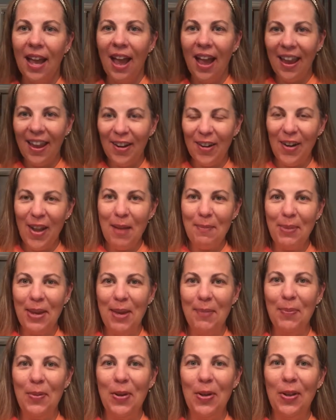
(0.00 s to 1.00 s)
Hi Internet
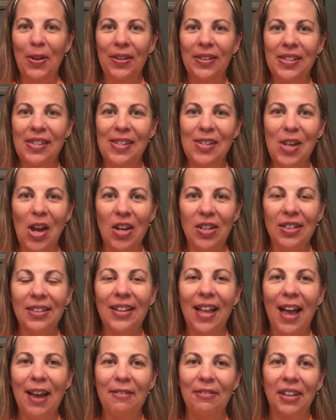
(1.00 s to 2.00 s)
people, it's Tanya
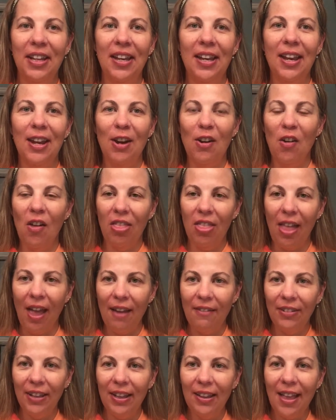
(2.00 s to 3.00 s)
Lively here with
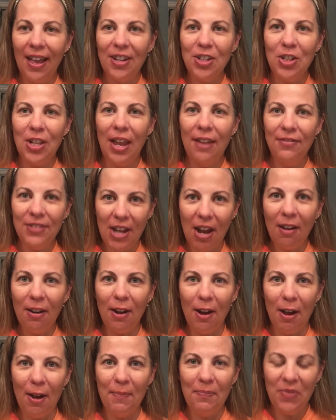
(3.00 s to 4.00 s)

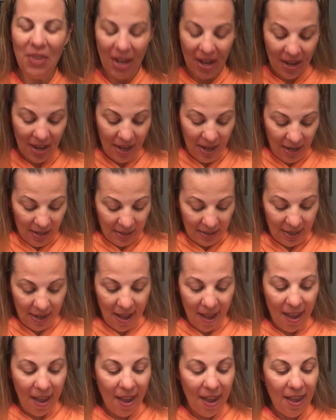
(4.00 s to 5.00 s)
livelylashlife.com.
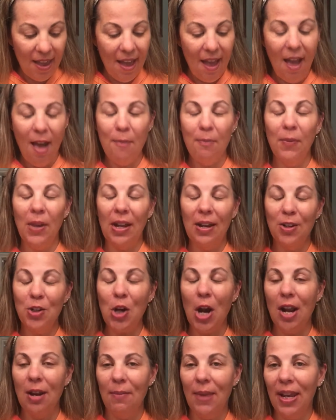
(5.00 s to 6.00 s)
Today I'm going to
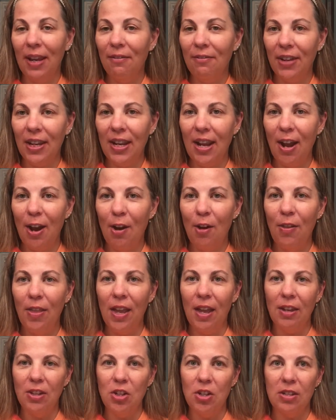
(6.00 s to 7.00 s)
try to make a video
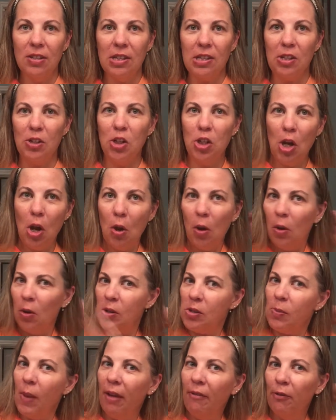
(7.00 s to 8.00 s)
that just
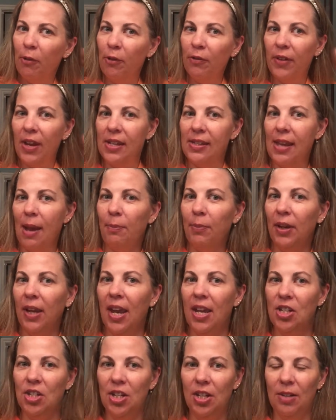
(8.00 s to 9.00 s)
shows my full face
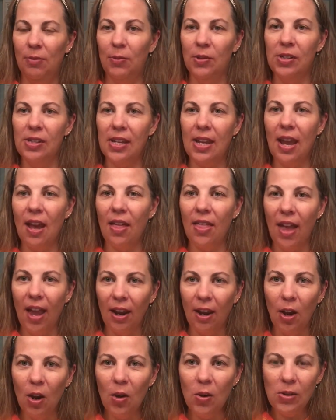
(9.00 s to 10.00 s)
application. We'll see how
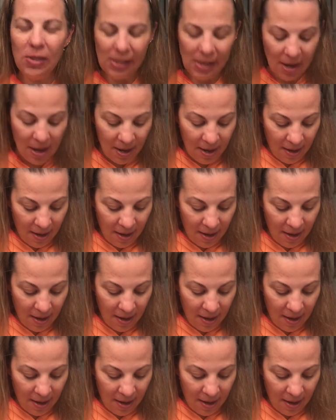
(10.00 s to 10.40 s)
that goes.